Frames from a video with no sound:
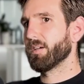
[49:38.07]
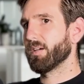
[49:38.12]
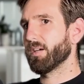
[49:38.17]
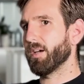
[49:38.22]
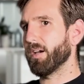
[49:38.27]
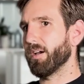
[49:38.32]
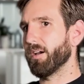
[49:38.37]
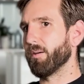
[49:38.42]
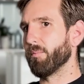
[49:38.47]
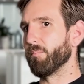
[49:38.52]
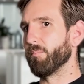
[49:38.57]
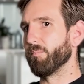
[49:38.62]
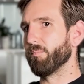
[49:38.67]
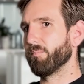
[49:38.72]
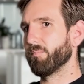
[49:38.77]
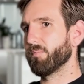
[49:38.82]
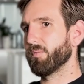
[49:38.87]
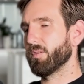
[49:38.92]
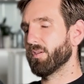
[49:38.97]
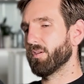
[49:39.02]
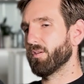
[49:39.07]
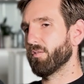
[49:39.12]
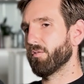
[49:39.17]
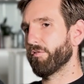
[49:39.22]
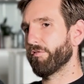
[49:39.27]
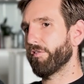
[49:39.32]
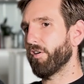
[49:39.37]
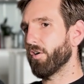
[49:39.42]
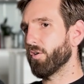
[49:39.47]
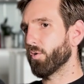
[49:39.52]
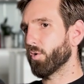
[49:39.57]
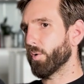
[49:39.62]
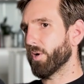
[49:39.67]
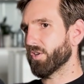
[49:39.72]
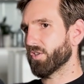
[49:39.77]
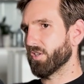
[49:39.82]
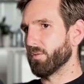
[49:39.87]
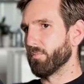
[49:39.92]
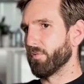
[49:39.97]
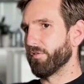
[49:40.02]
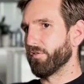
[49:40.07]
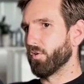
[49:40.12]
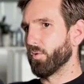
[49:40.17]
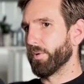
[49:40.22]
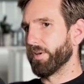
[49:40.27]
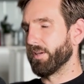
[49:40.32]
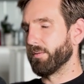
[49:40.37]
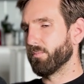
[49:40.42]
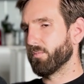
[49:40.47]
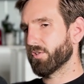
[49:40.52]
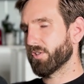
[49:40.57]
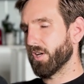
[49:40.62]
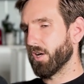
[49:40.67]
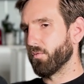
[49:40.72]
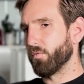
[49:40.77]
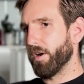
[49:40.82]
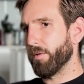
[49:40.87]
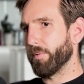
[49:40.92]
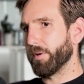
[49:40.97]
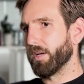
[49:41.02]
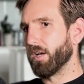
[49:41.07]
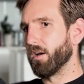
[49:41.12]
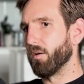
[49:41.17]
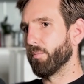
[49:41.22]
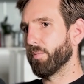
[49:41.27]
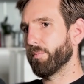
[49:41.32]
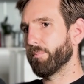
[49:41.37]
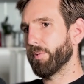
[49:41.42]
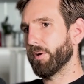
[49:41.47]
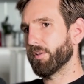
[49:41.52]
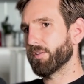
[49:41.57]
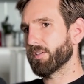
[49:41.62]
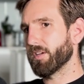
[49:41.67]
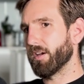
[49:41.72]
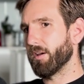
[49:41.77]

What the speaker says: Final question before we start wrapping up, but